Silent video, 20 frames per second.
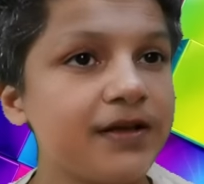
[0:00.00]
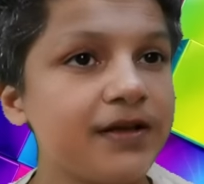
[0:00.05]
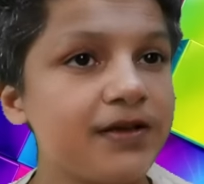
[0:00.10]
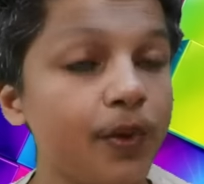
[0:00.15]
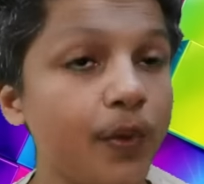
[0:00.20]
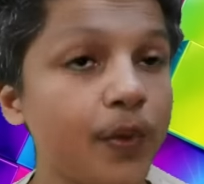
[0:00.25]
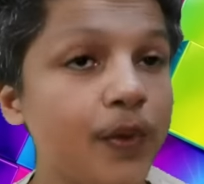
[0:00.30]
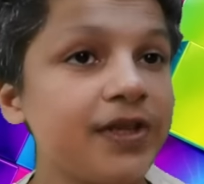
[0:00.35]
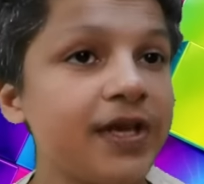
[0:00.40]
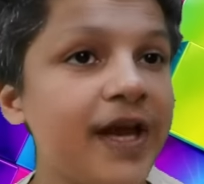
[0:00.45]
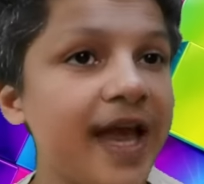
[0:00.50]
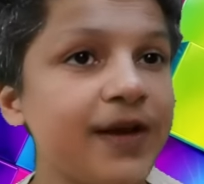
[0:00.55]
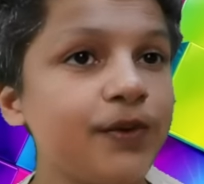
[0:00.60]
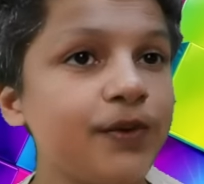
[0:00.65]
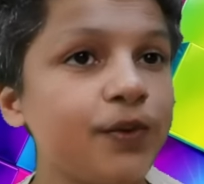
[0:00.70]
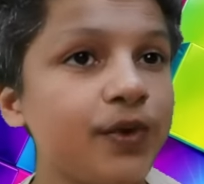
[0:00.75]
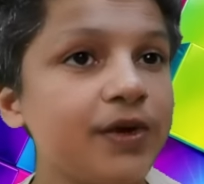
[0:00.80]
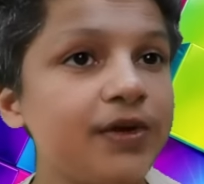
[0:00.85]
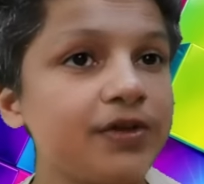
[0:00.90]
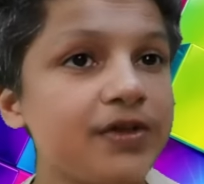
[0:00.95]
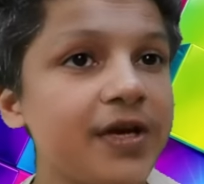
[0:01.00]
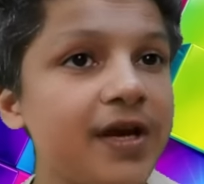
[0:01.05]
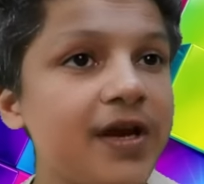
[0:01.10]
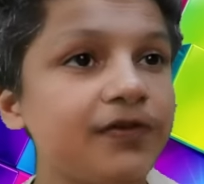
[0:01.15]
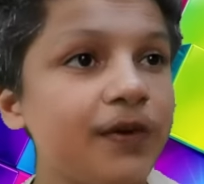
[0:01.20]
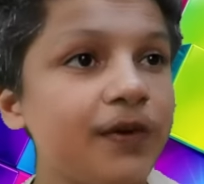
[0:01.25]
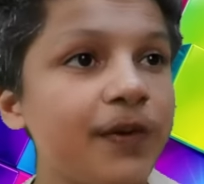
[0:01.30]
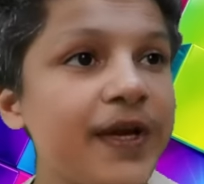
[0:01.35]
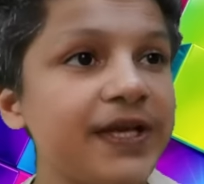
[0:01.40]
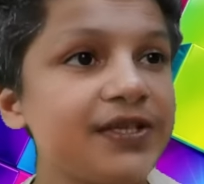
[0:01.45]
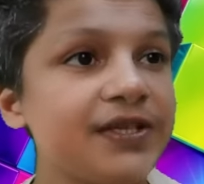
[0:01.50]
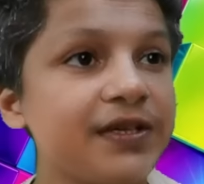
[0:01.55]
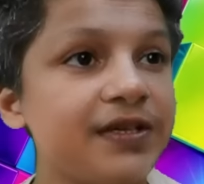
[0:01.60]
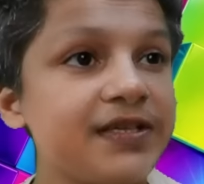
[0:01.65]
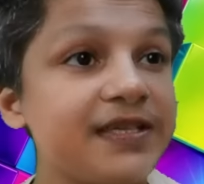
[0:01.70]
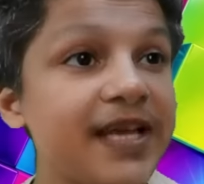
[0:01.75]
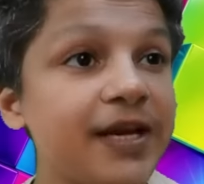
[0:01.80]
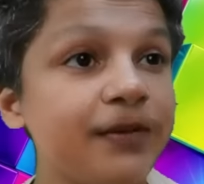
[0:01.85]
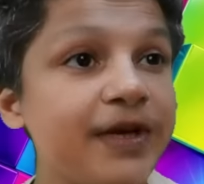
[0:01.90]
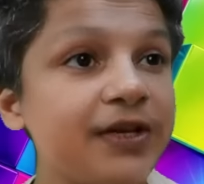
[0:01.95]
So with the advent of the
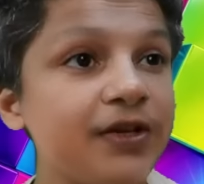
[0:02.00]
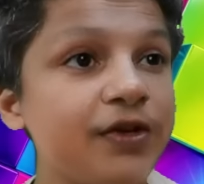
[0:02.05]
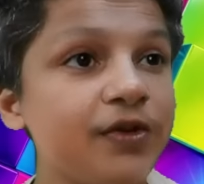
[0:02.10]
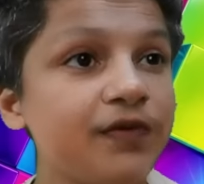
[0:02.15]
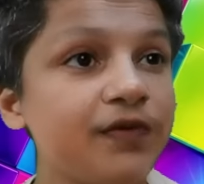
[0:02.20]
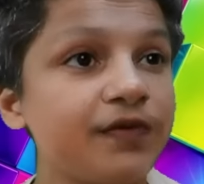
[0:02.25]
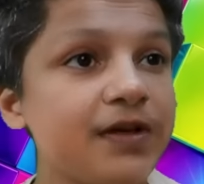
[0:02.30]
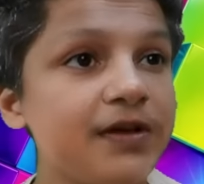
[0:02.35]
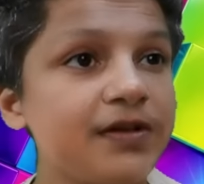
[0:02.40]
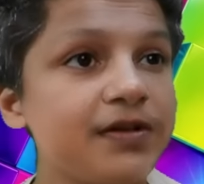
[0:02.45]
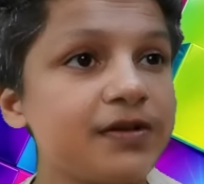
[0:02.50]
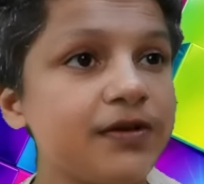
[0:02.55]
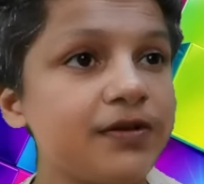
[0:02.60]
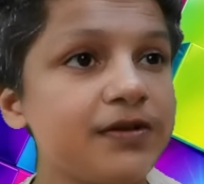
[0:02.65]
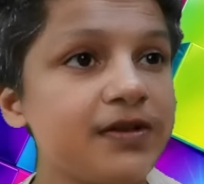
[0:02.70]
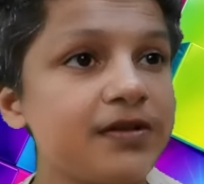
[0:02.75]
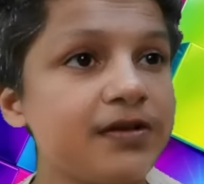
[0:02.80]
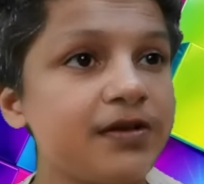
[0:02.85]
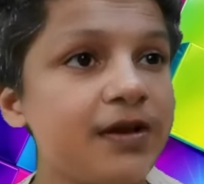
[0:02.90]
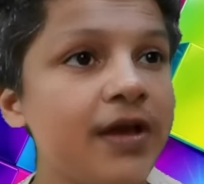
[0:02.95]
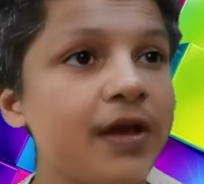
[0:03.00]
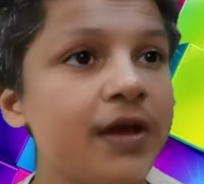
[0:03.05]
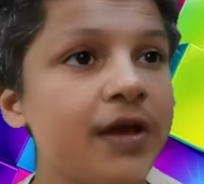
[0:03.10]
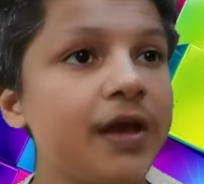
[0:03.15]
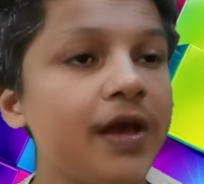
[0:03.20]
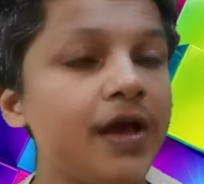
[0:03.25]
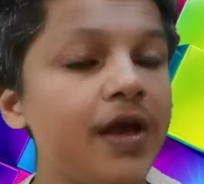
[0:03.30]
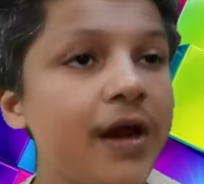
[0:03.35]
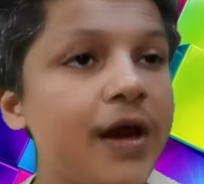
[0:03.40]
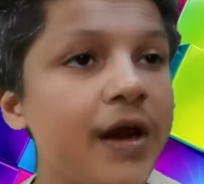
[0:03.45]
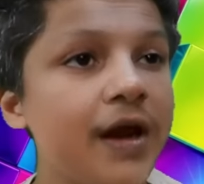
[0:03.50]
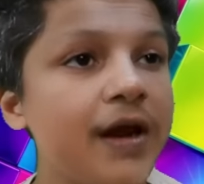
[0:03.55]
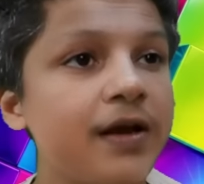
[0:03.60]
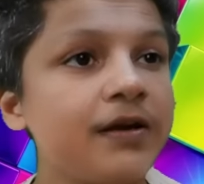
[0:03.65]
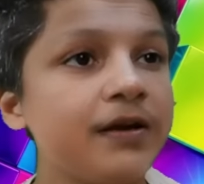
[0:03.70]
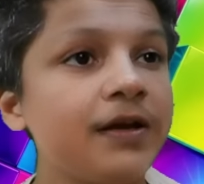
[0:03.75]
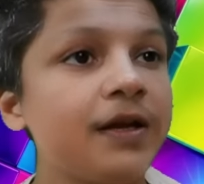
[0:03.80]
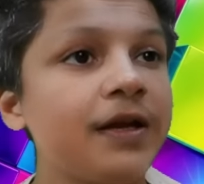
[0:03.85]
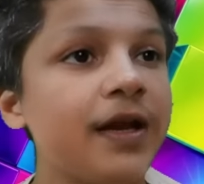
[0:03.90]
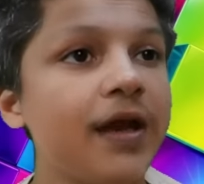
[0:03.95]
Avengers Cinematic Universe, users
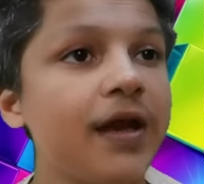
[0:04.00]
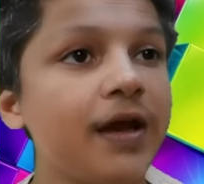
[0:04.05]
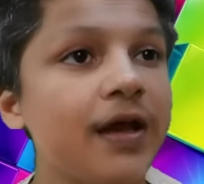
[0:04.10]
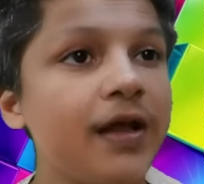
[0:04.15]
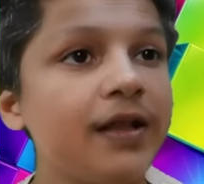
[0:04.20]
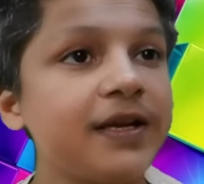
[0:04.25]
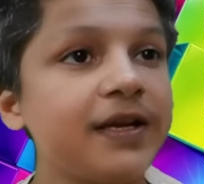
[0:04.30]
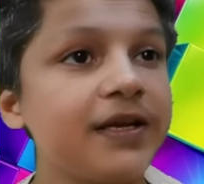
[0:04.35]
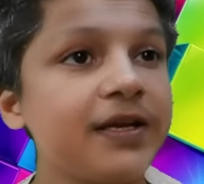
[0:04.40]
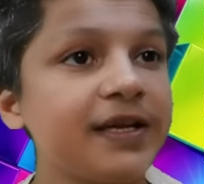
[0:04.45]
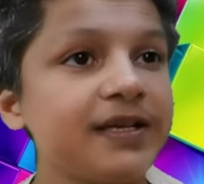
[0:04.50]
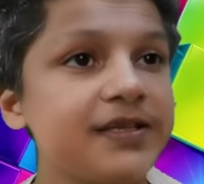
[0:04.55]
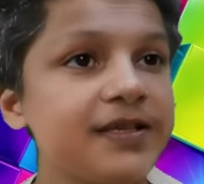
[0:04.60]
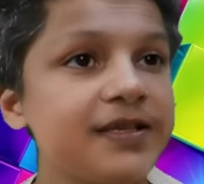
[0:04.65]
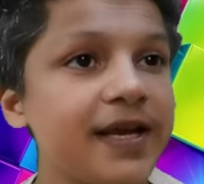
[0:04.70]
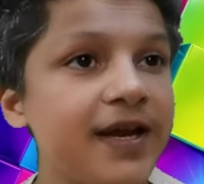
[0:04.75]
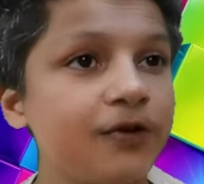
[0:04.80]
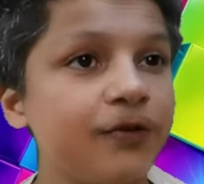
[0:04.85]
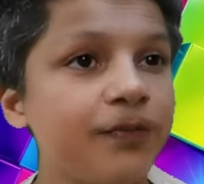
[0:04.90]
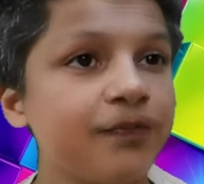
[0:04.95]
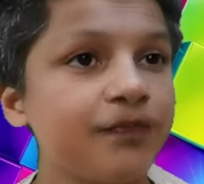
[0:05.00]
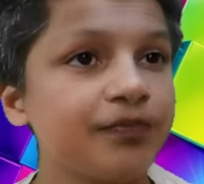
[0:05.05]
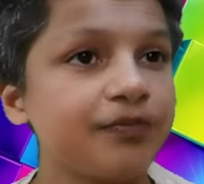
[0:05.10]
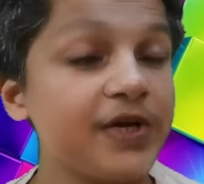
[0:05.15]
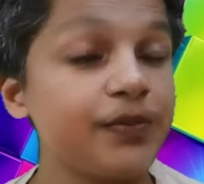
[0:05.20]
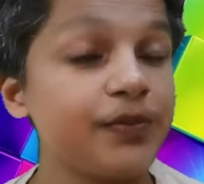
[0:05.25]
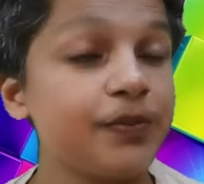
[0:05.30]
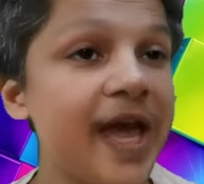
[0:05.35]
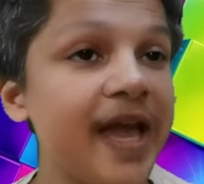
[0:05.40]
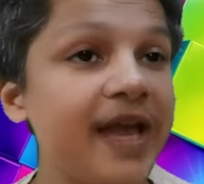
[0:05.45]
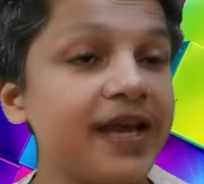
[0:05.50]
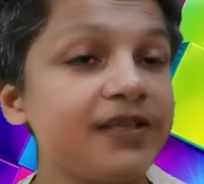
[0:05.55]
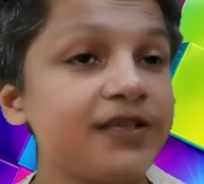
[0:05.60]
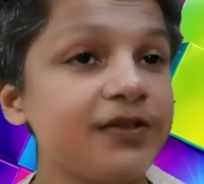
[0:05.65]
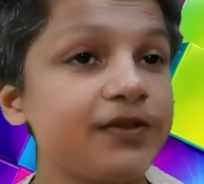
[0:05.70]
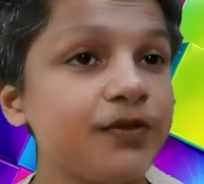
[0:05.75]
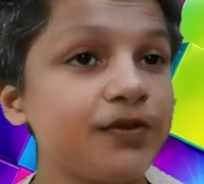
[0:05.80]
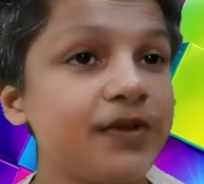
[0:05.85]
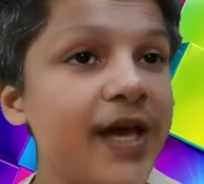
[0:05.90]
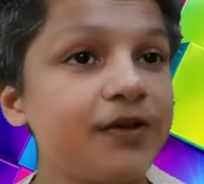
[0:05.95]
are all the craze now, but back in the
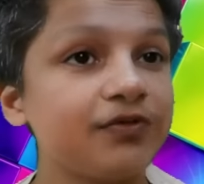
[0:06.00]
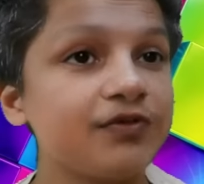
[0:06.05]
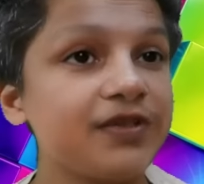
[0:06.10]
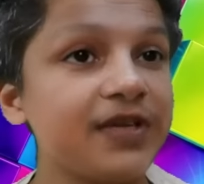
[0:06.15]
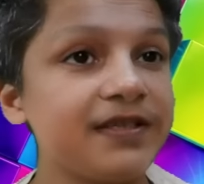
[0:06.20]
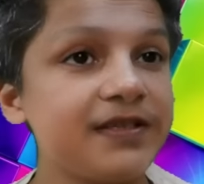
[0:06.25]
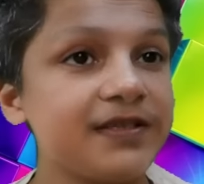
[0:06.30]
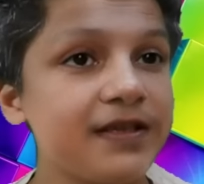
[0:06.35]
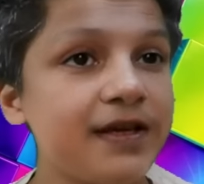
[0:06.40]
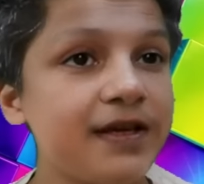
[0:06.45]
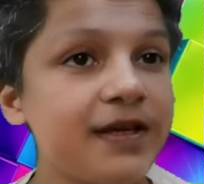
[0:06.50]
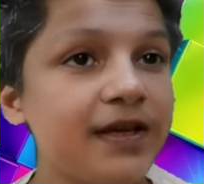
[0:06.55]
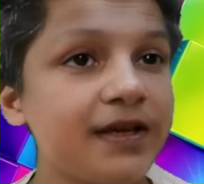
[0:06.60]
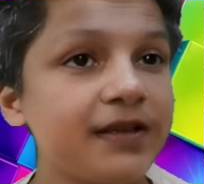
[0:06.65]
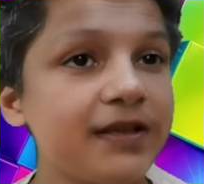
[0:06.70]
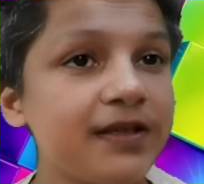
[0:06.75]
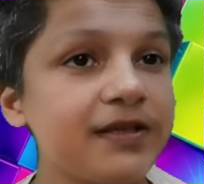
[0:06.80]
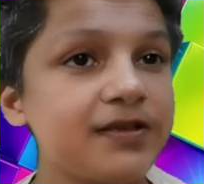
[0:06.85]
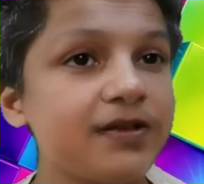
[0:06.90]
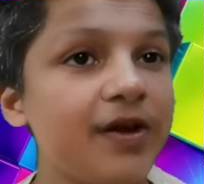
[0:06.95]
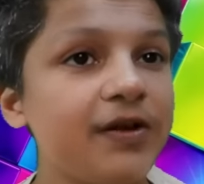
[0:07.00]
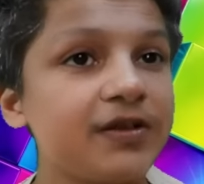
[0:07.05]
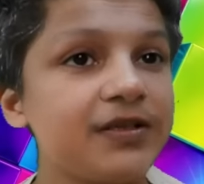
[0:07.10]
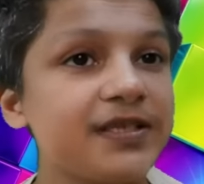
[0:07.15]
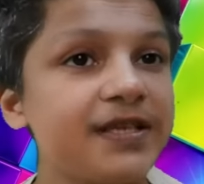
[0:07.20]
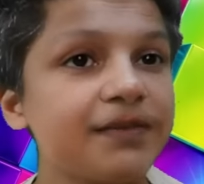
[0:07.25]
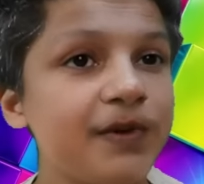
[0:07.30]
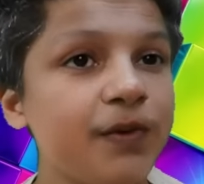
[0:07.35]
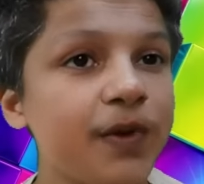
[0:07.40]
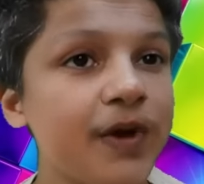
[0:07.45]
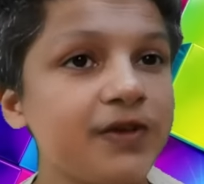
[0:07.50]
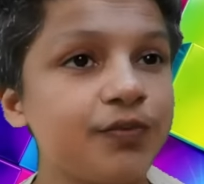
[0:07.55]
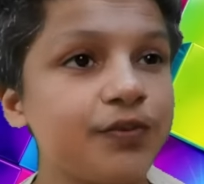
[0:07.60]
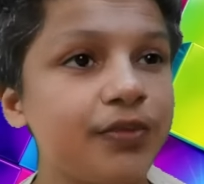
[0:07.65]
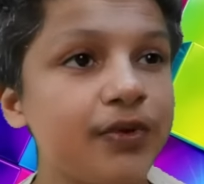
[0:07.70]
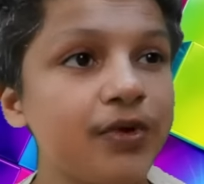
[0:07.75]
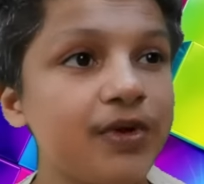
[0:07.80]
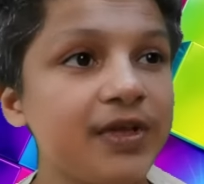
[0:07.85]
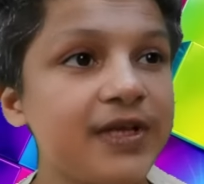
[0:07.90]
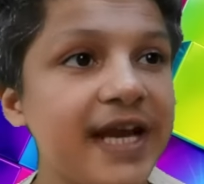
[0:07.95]
2000s, this concept was
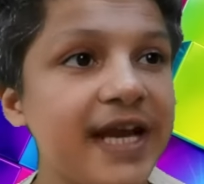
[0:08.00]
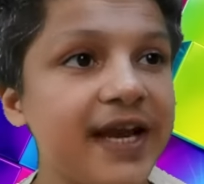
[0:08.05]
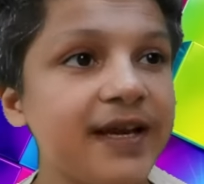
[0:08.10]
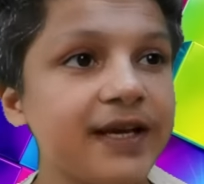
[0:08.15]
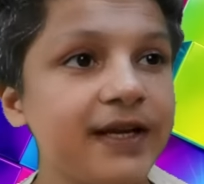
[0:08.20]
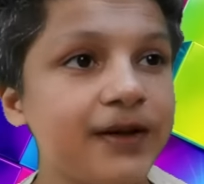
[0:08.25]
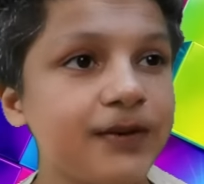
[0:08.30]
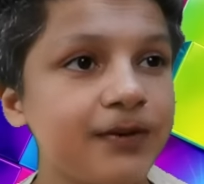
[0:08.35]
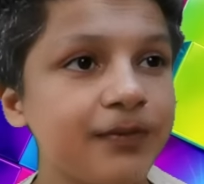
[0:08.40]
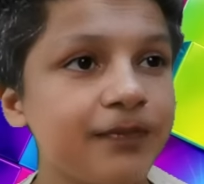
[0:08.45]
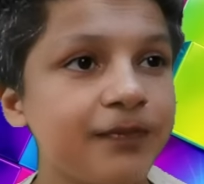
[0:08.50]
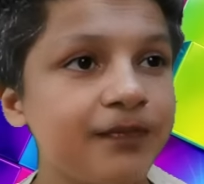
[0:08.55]
bold and new.